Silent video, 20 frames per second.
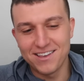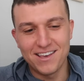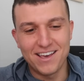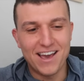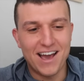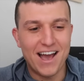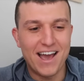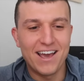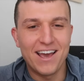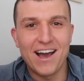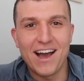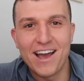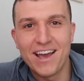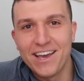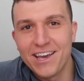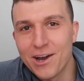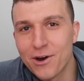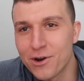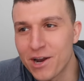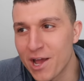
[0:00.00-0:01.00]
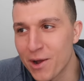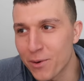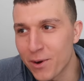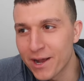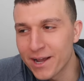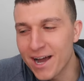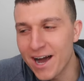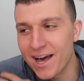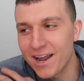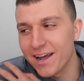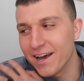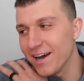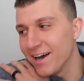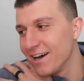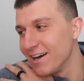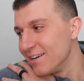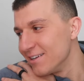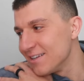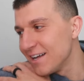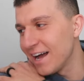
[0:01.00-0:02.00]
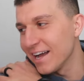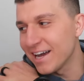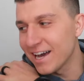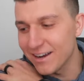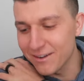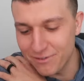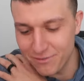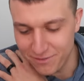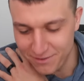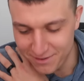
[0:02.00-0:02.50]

Yeah, I, I ain't going anywhere. I got a, I got a.